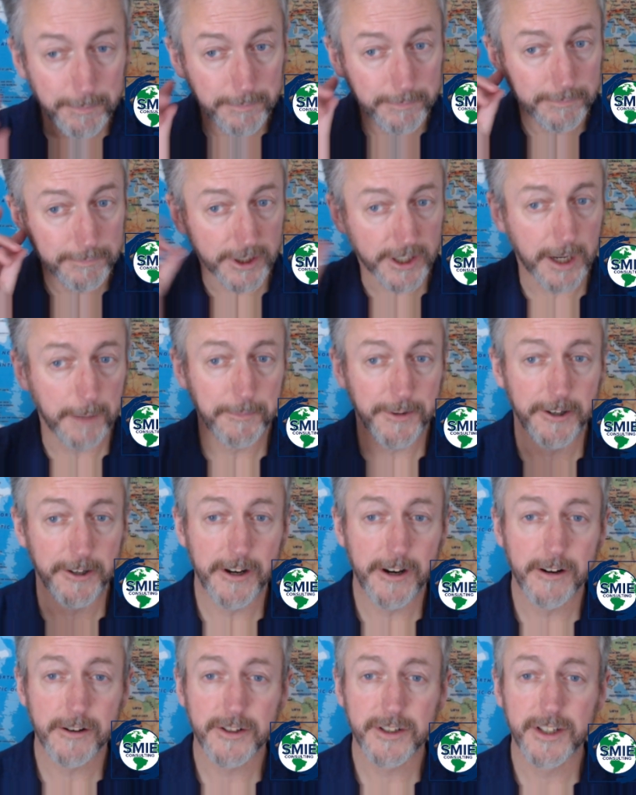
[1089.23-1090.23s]
prick up their
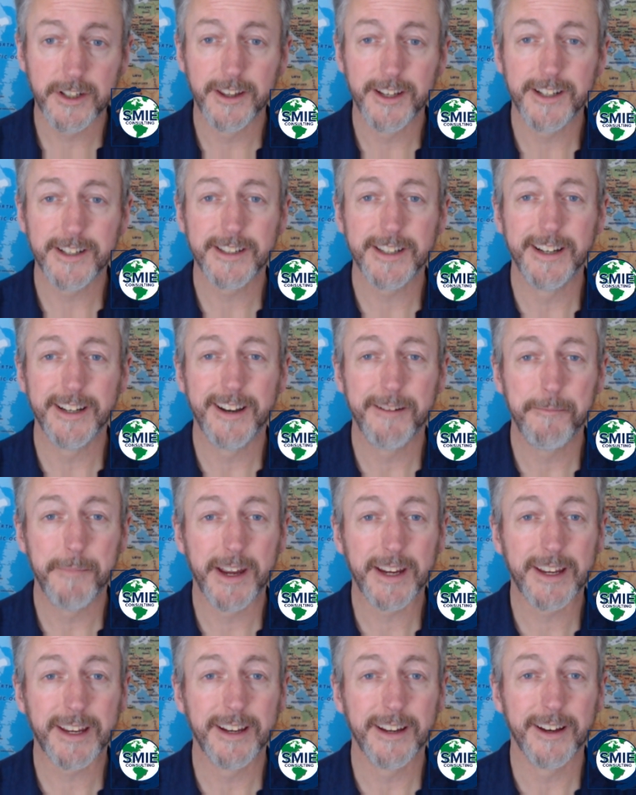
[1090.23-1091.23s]
ears to this and
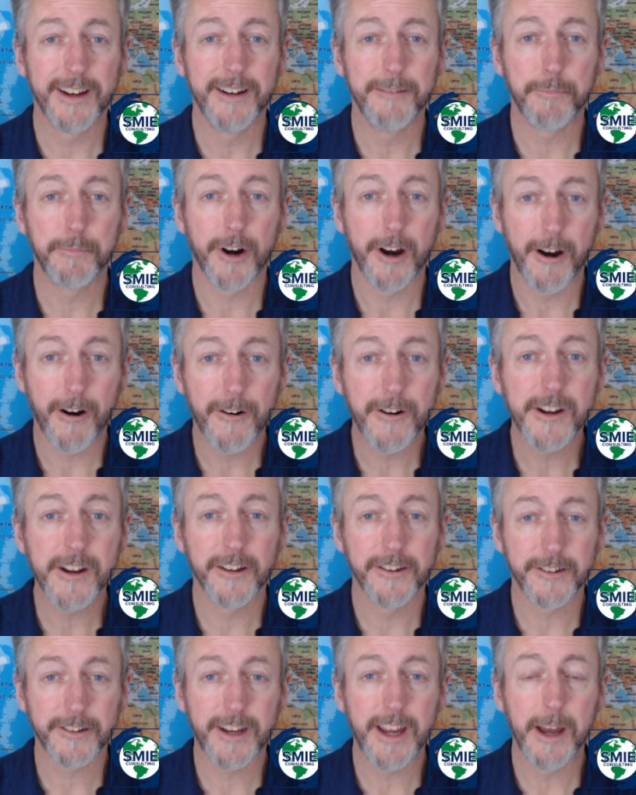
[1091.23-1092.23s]
make it a priority on
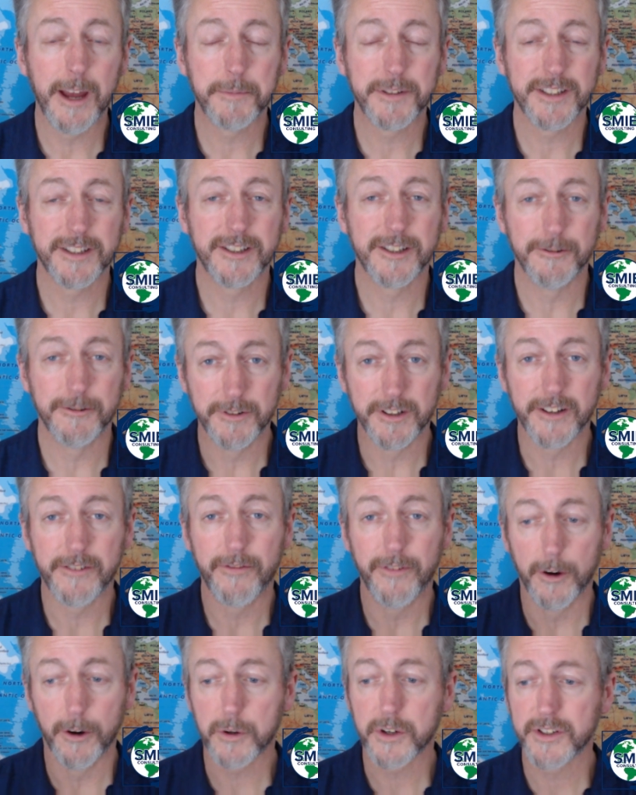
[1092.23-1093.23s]
their campuses to really
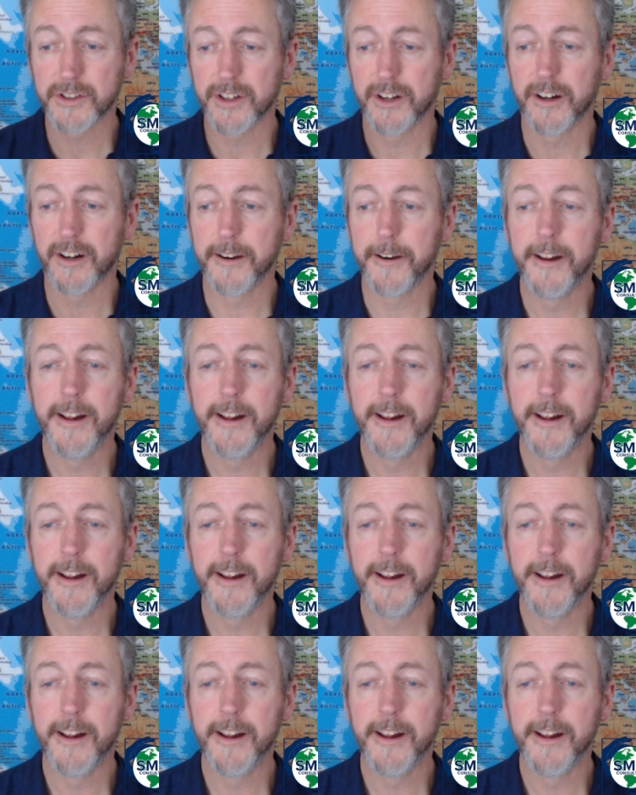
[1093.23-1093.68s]
focus on